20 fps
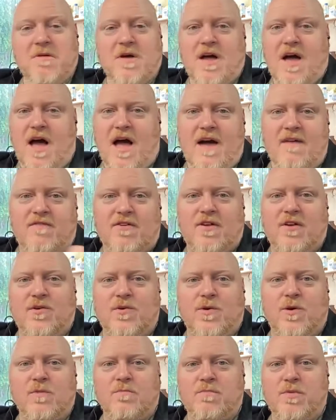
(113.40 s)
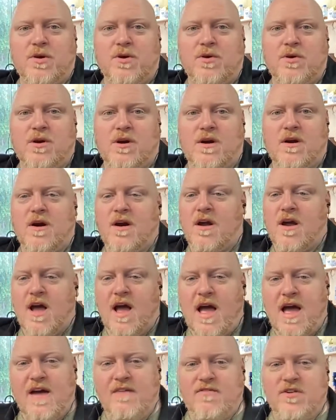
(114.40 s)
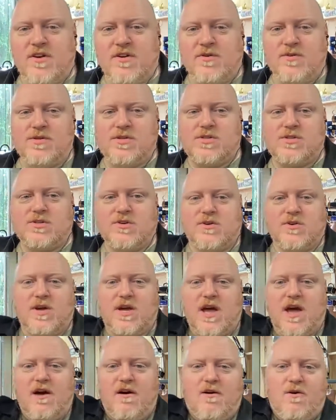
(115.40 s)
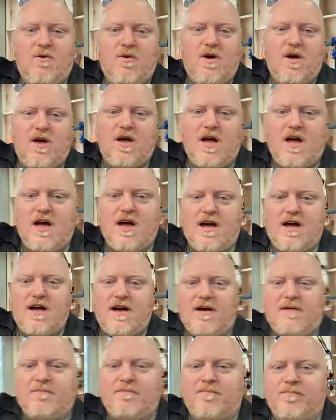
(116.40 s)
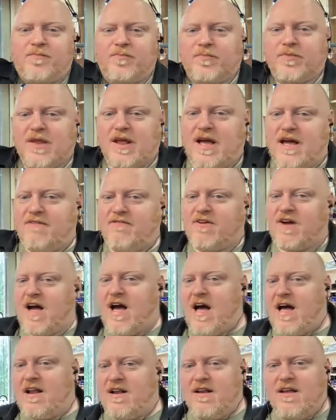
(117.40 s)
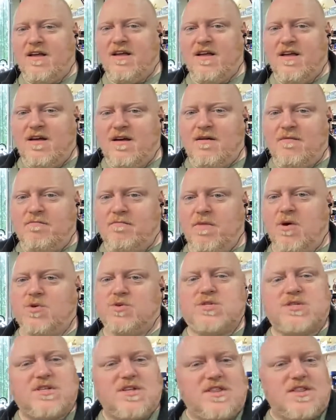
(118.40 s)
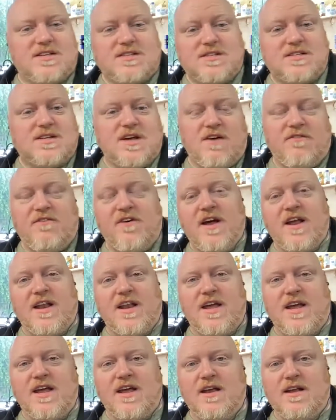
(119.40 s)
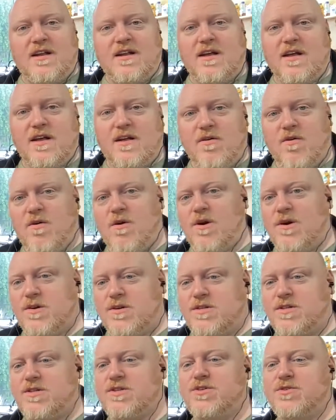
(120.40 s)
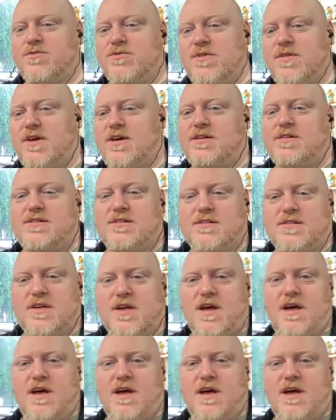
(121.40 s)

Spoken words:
have a new computer. I have a new studio. I've got most of the stuff I need in order to do this.